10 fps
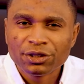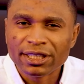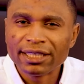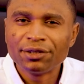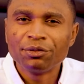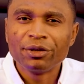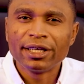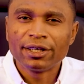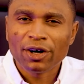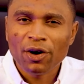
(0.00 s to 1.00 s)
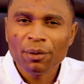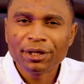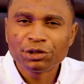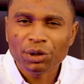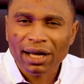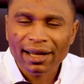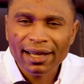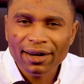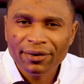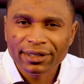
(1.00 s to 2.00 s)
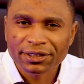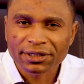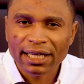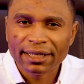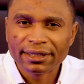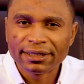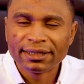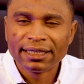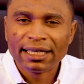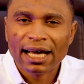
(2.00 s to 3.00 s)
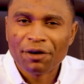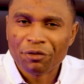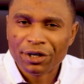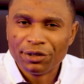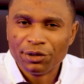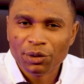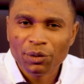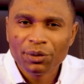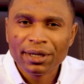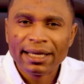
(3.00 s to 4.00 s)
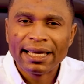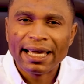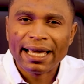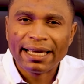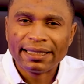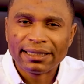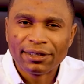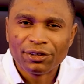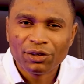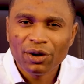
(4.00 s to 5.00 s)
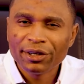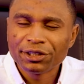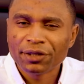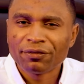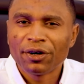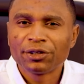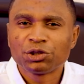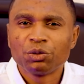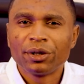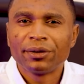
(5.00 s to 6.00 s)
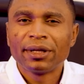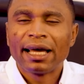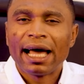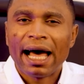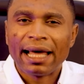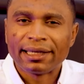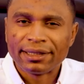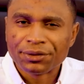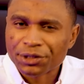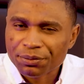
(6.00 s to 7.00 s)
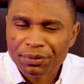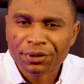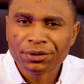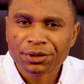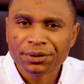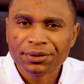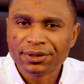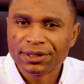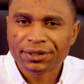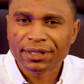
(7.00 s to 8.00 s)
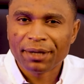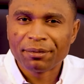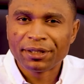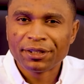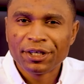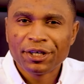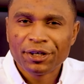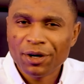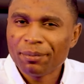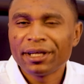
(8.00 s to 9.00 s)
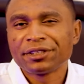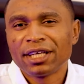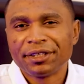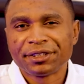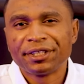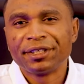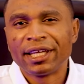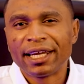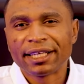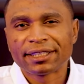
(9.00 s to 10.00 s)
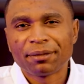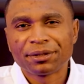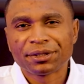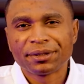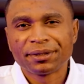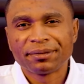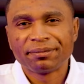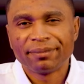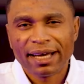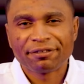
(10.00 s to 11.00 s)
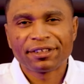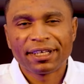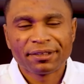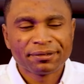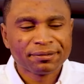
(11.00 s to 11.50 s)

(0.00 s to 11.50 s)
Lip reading: till we come into clear understanding and we grow in the knowledge of God's will and in spiritual discernment. God bless you. I'll see you in the next episode. Bye for now.